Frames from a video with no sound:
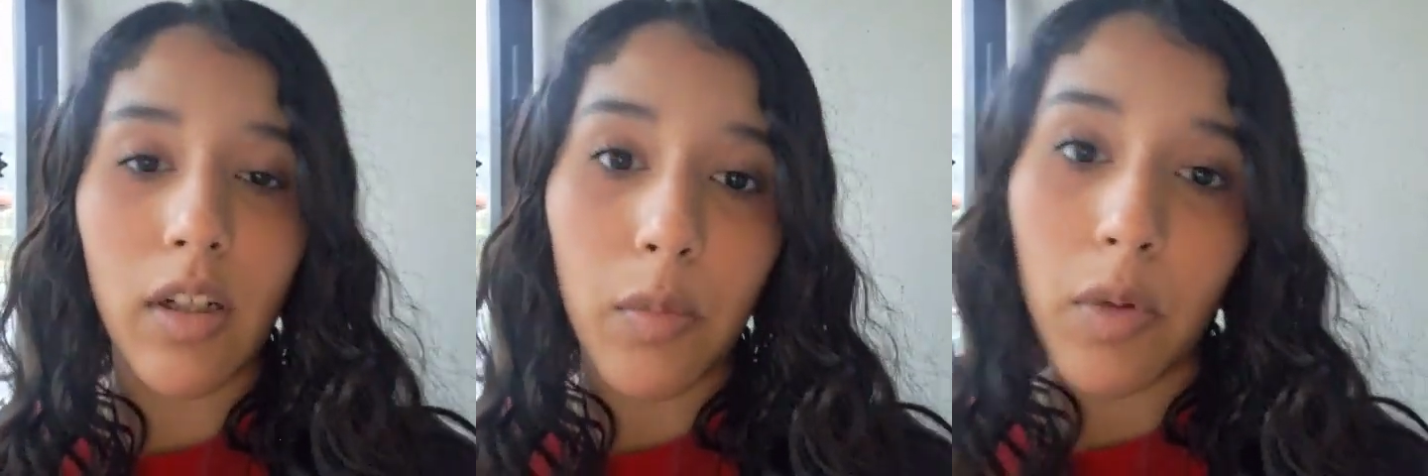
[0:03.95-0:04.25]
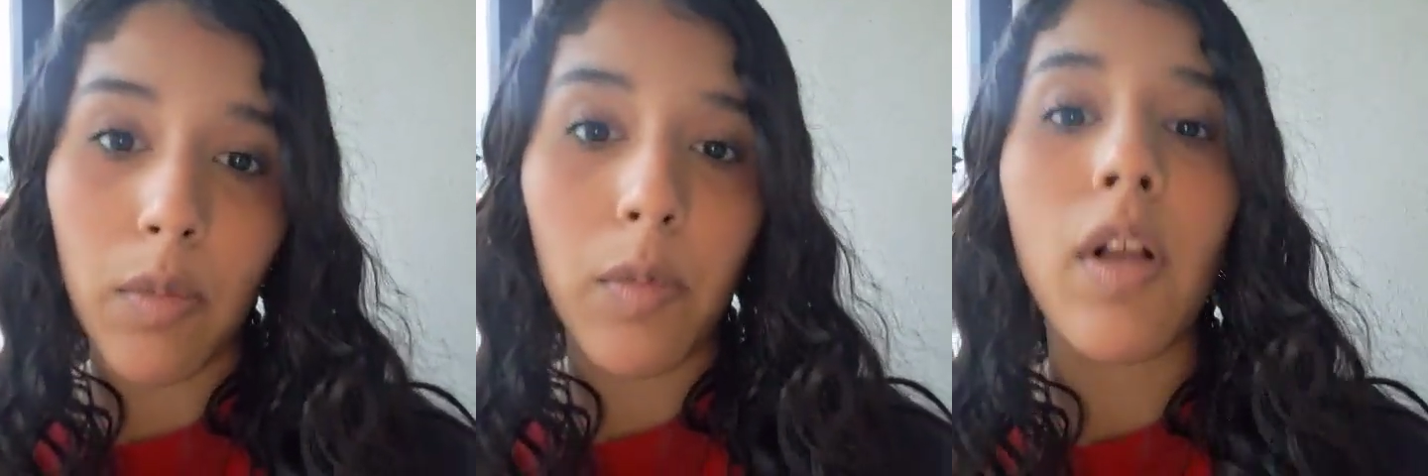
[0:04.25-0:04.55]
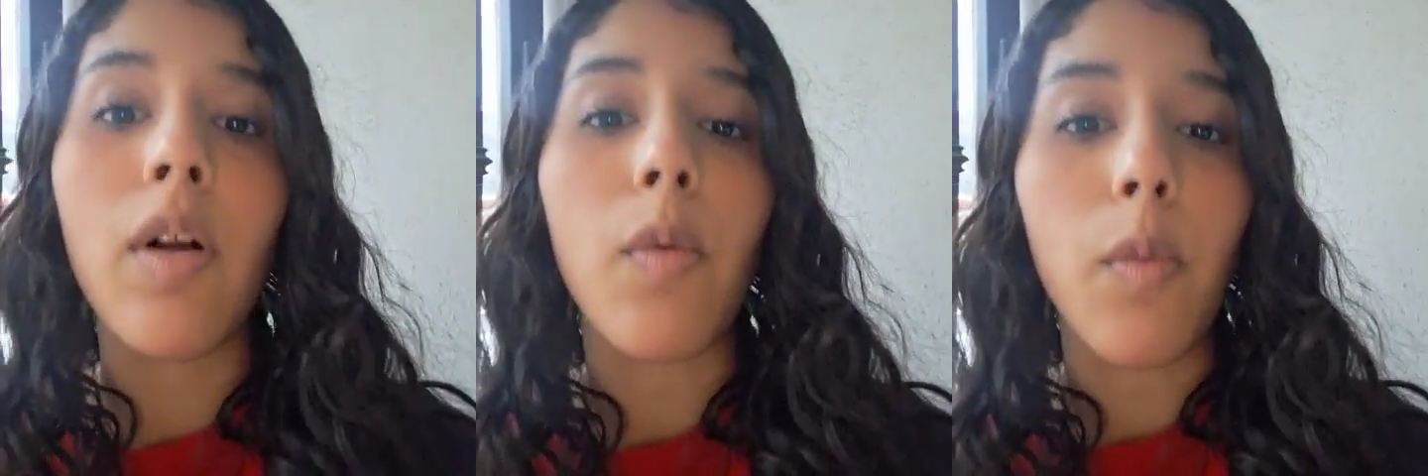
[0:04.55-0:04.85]
about
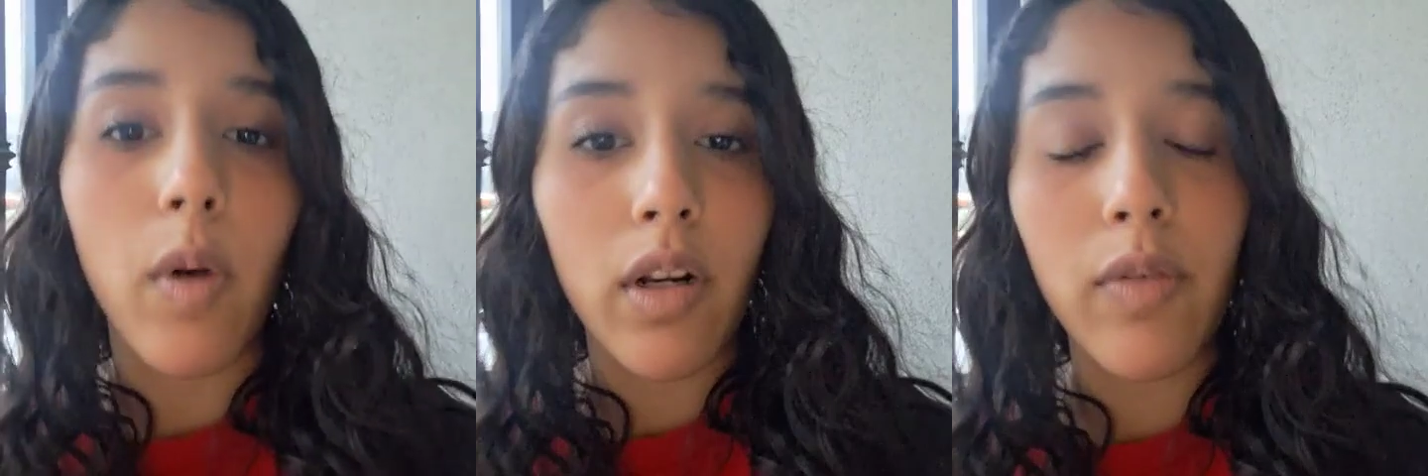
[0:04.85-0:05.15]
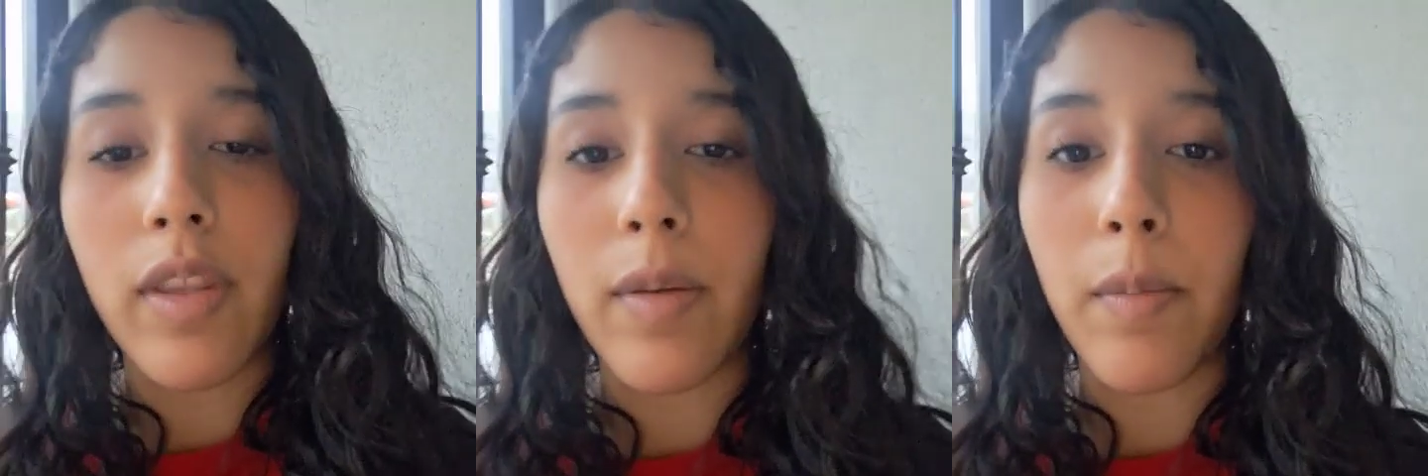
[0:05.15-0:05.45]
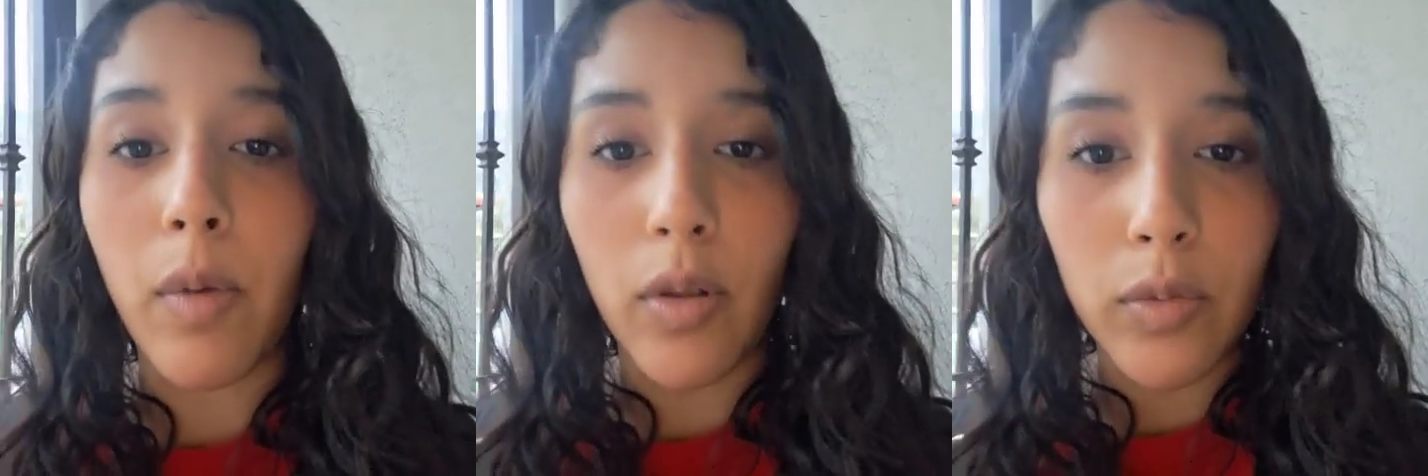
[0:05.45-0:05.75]
one of the
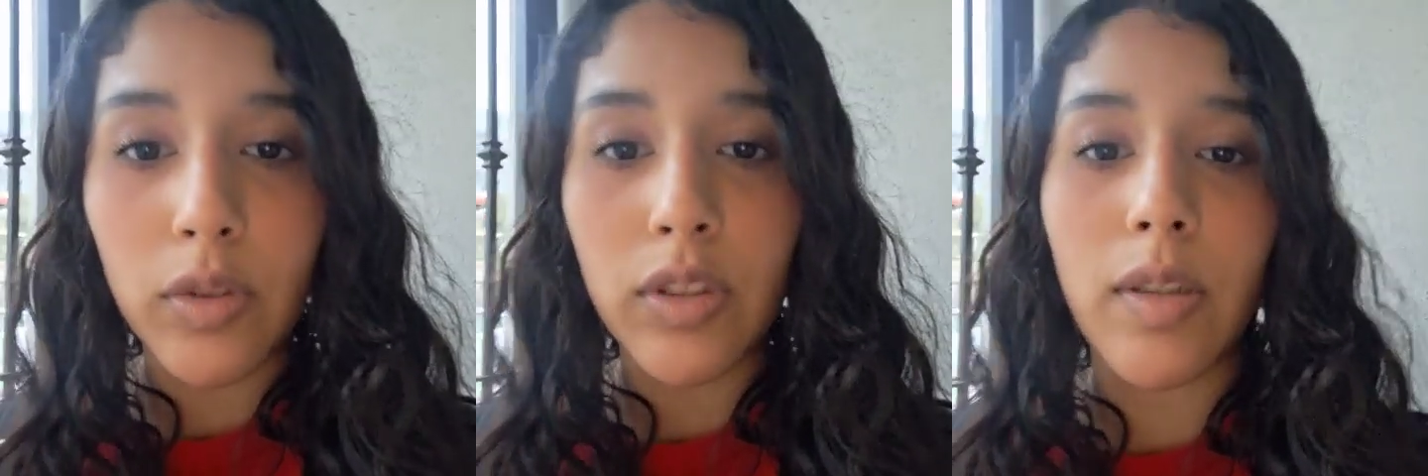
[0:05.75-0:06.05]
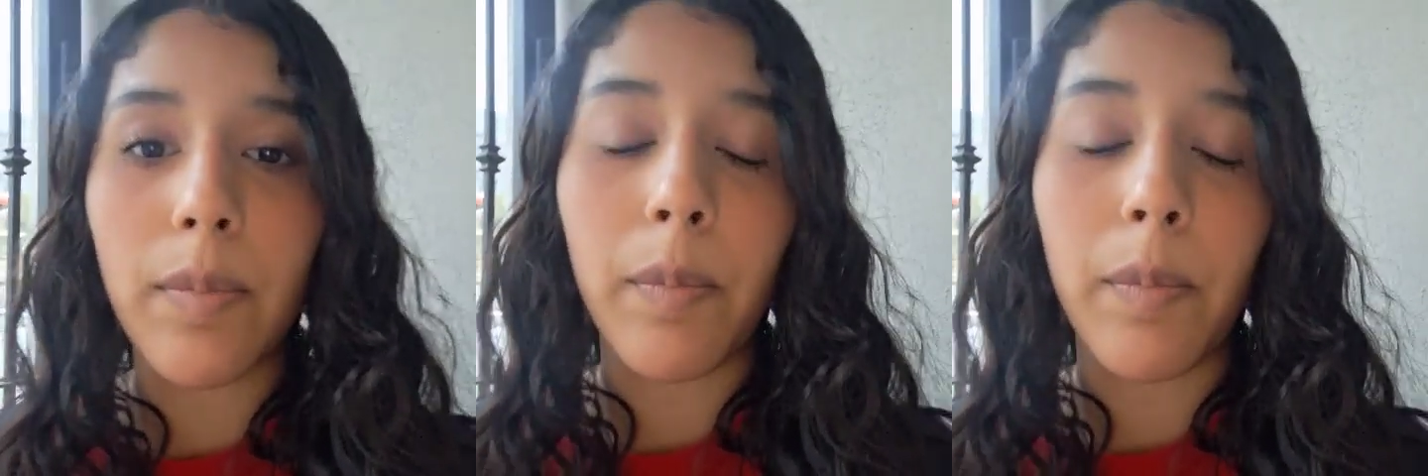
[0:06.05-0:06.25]
most